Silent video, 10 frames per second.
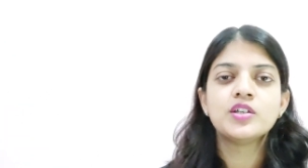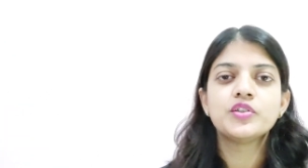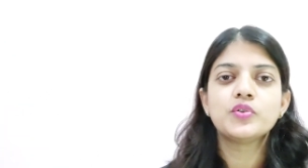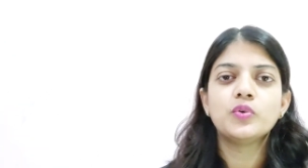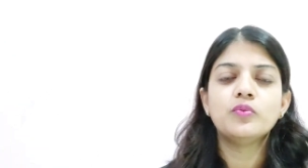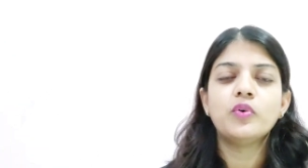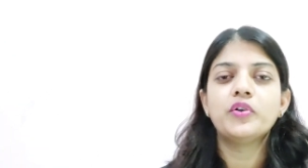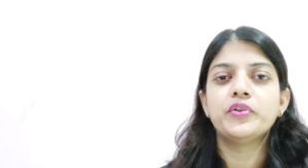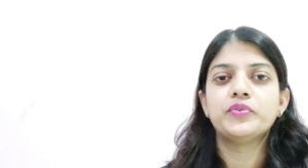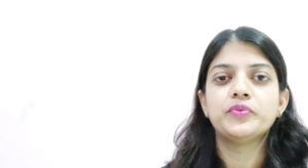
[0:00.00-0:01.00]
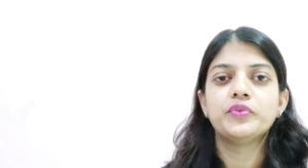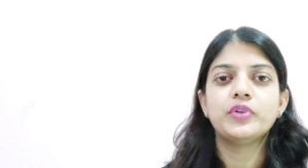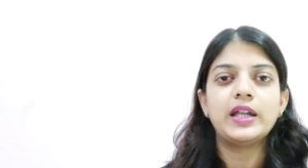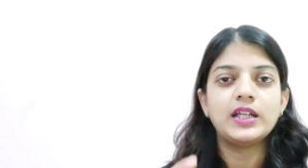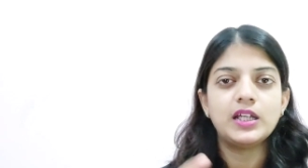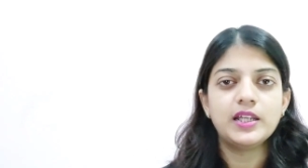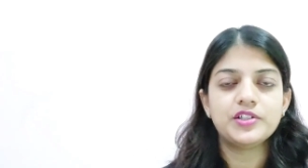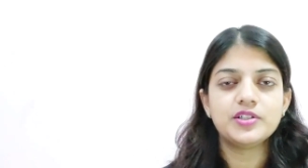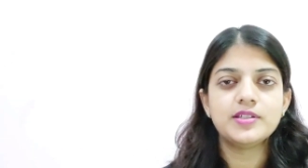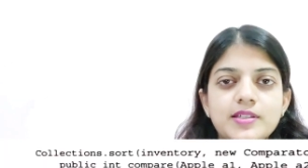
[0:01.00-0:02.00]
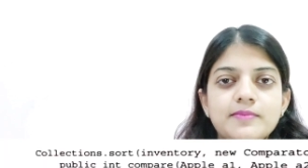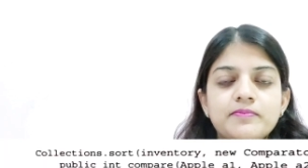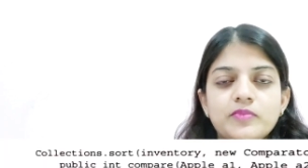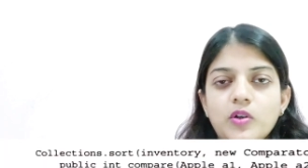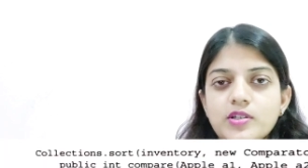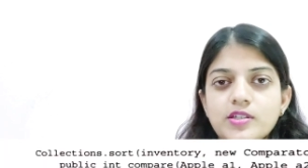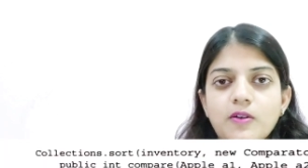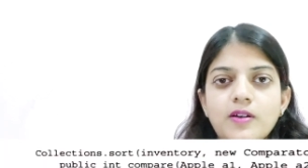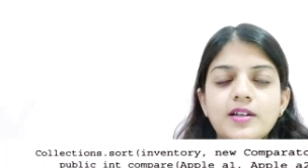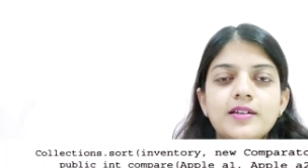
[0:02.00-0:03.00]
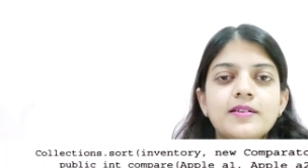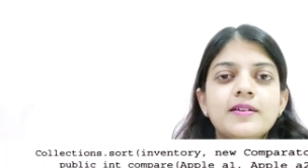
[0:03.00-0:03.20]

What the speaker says: So what do? You write collections dot sort,